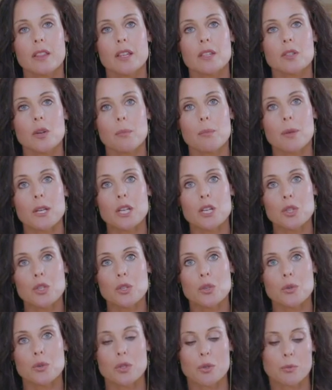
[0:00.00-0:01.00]
These are pea
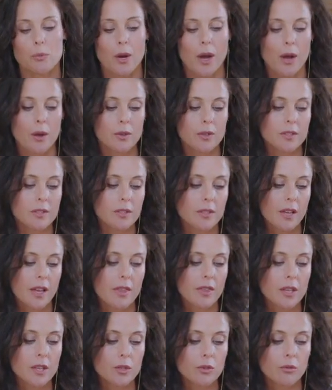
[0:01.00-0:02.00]
shoot sprouts,
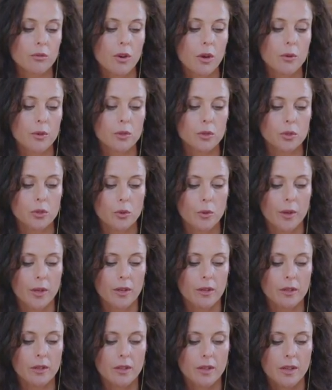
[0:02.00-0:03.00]
and these grow in
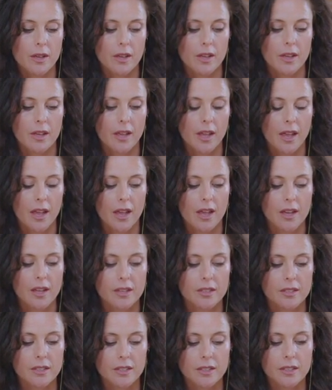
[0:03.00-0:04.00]
soil.
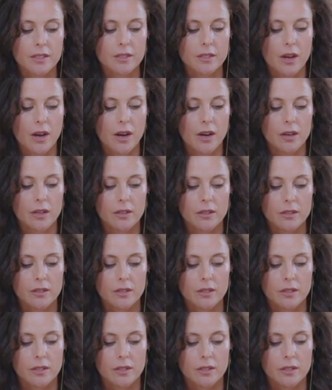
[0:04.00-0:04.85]
And these are